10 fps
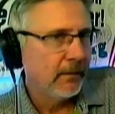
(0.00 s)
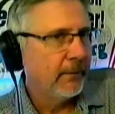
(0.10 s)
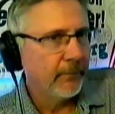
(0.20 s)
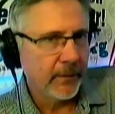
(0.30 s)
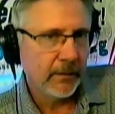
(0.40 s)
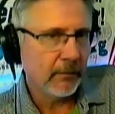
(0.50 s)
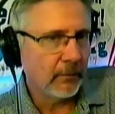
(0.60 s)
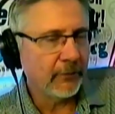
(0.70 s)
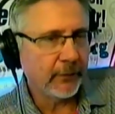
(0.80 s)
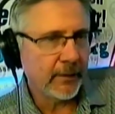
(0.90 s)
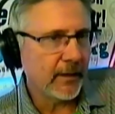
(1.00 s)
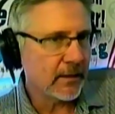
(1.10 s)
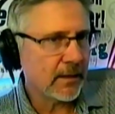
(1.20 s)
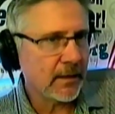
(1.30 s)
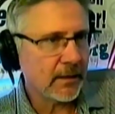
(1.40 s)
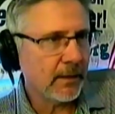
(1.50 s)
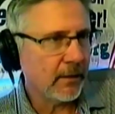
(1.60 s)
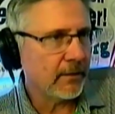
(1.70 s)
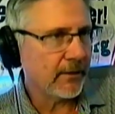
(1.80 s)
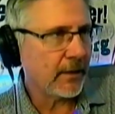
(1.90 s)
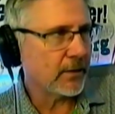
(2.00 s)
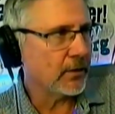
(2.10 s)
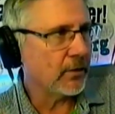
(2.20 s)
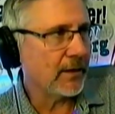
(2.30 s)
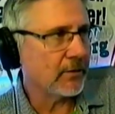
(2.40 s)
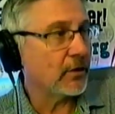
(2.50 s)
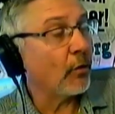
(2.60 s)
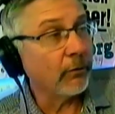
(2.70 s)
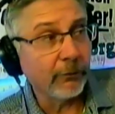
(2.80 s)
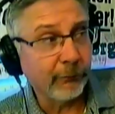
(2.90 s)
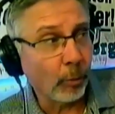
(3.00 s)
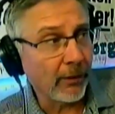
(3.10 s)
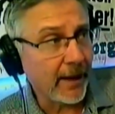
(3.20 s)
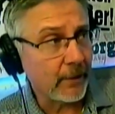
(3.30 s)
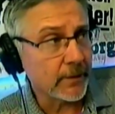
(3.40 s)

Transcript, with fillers: you know, roughly they estimated 1,000 to 2,000 over 4,000